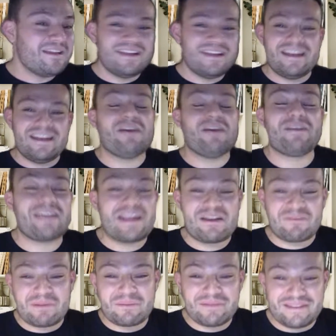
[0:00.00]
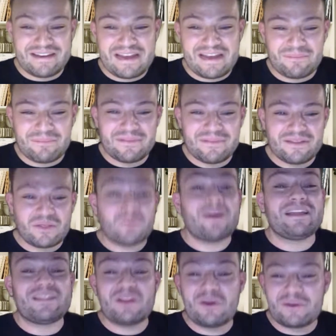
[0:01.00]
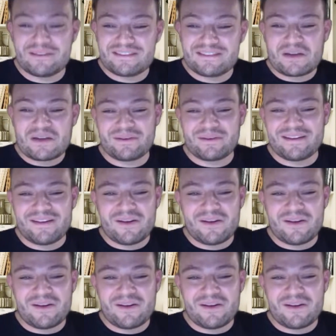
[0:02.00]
And now I can't remember the name. The White Lotus. There we go.